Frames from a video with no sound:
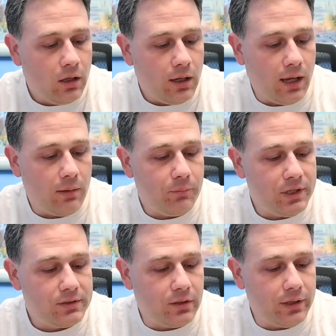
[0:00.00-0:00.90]
Yeah,
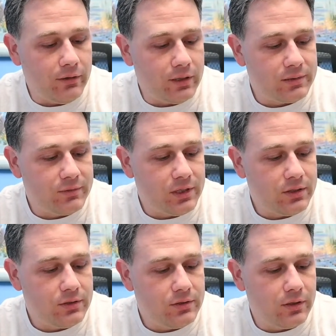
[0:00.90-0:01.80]
based audio
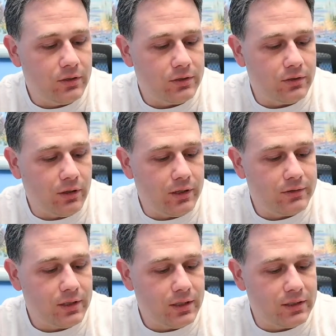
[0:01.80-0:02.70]
customizations, you can adjust your audio
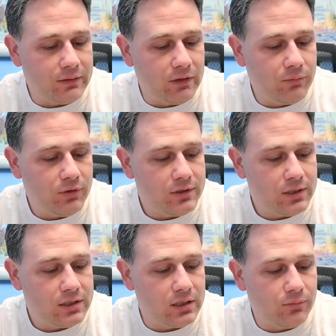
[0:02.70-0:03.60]
settings, activate
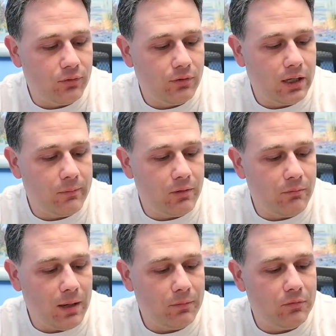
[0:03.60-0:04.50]
presets, and program the
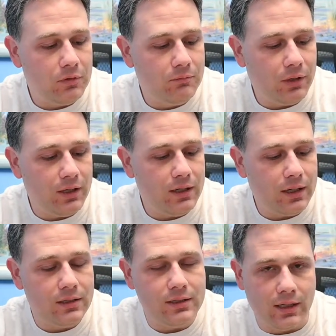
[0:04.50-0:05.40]
mappable button
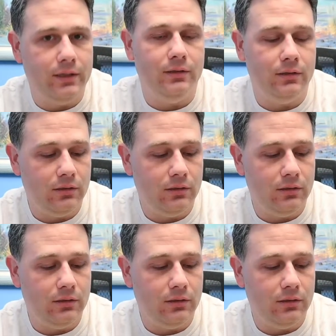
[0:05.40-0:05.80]
and dial.